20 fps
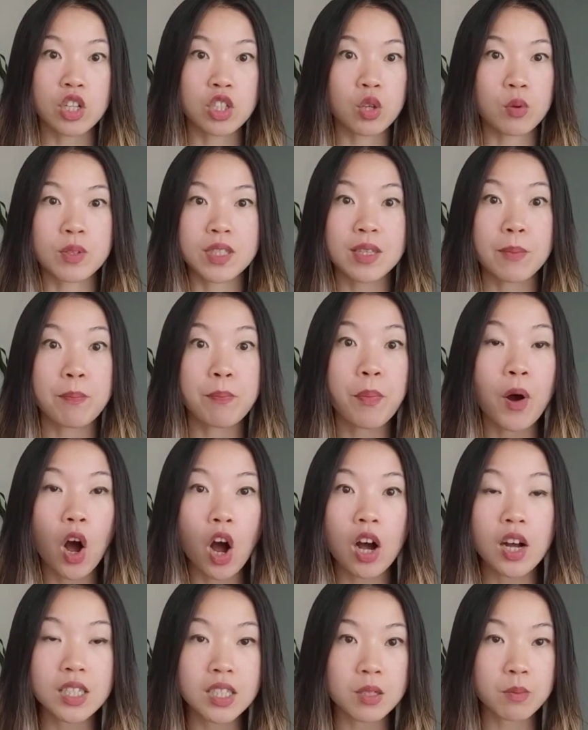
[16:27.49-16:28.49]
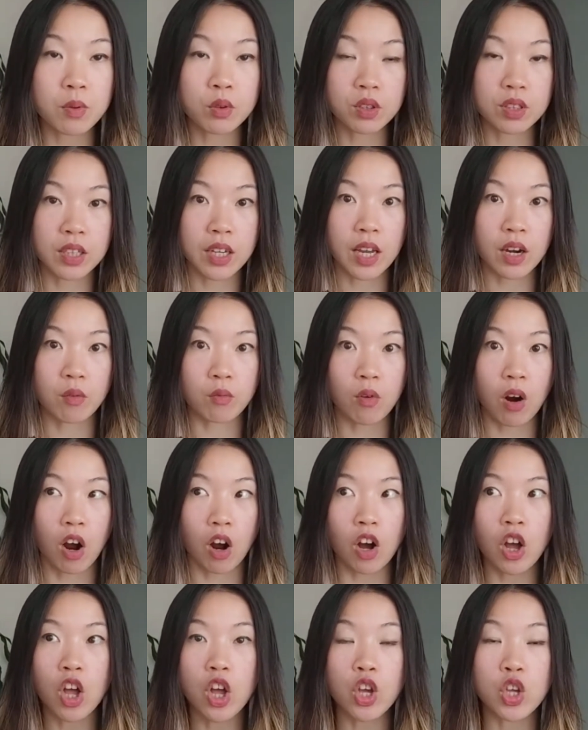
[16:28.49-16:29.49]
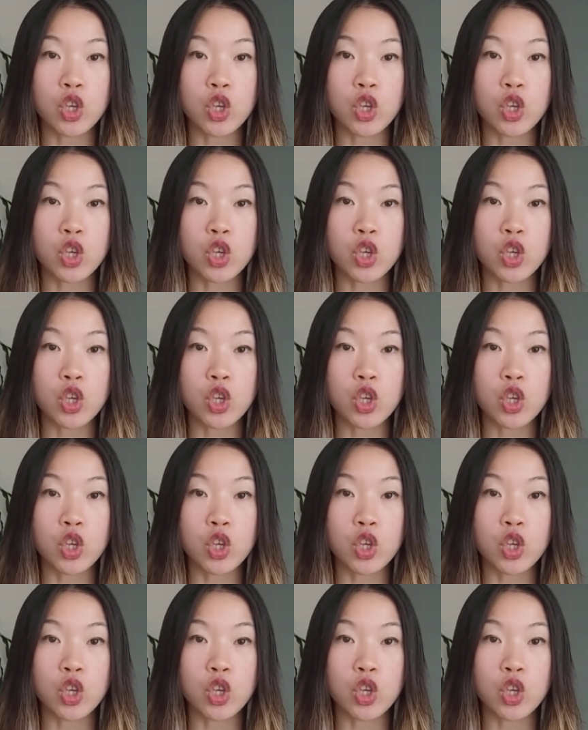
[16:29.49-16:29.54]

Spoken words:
So it's impossible to get it wrong.